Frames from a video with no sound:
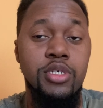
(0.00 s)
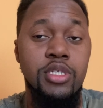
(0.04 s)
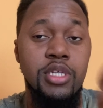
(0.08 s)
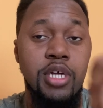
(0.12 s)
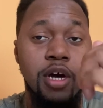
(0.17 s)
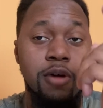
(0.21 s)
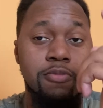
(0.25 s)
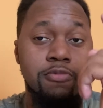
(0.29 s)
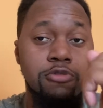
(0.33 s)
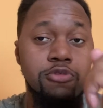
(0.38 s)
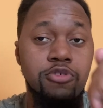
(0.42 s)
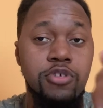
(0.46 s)

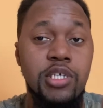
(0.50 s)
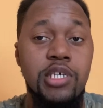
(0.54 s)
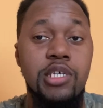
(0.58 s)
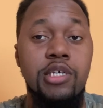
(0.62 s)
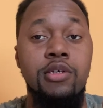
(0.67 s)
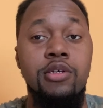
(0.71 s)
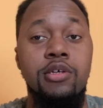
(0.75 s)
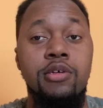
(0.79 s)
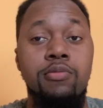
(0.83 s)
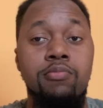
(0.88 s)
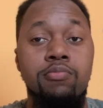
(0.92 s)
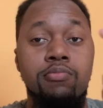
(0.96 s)
Now, if you've
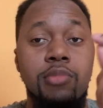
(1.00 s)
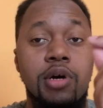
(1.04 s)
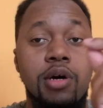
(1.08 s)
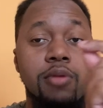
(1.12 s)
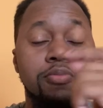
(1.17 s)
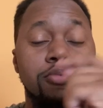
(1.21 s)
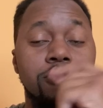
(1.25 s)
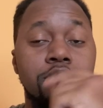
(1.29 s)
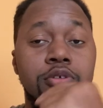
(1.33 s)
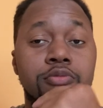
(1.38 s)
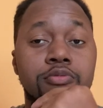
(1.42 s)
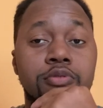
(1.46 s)
seen my
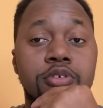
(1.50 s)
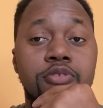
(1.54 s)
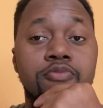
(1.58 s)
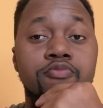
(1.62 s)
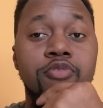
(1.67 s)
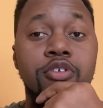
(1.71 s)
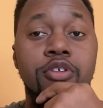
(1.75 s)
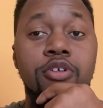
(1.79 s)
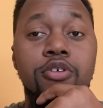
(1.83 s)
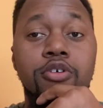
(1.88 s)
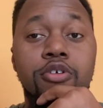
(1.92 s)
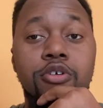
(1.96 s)
previous
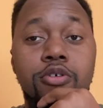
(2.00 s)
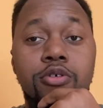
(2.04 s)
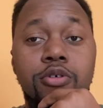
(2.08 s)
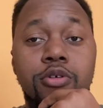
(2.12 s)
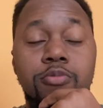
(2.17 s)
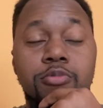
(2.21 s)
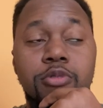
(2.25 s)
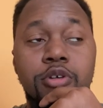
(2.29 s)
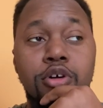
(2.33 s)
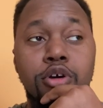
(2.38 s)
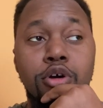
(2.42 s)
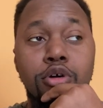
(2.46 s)
video of
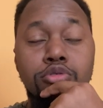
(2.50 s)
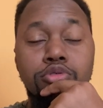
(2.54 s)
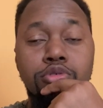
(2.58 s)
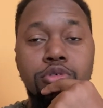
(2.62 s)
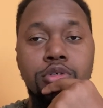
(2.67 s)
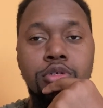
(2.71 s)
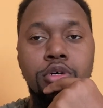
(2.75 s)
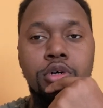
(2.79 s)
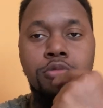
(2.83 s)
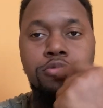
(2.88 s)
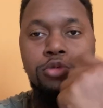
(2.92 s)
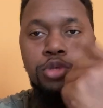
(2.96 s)
the Ghost
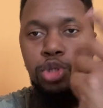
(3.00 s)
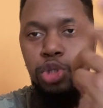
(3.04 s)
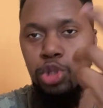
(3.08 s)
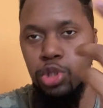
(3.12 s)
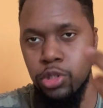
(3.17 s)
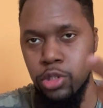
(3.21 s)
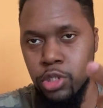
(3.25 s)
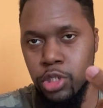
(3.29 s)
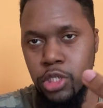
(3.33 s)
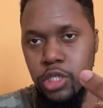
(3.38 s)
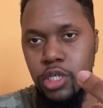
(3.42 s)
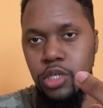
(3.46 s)
of
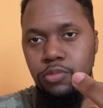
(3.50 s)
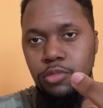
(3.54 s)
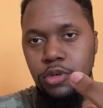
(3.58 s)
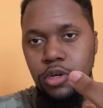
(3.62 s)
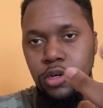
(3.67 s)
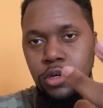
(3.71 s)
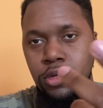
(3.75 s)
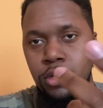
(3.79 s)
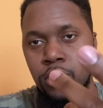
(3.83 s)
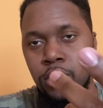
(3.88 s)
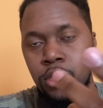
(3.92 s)
Tsushima,